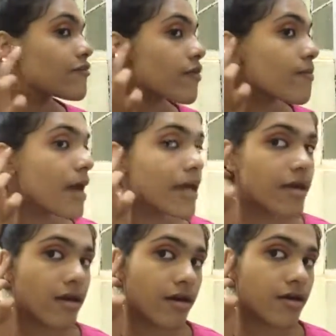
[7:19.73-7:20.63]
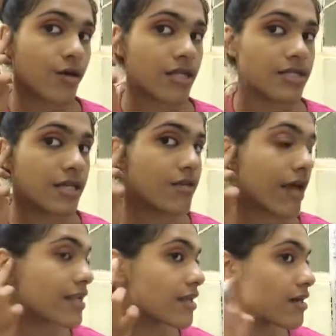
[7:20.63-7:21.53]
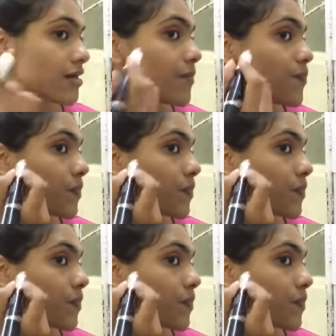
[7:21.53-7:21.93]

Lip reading: from my ear, you can see right here,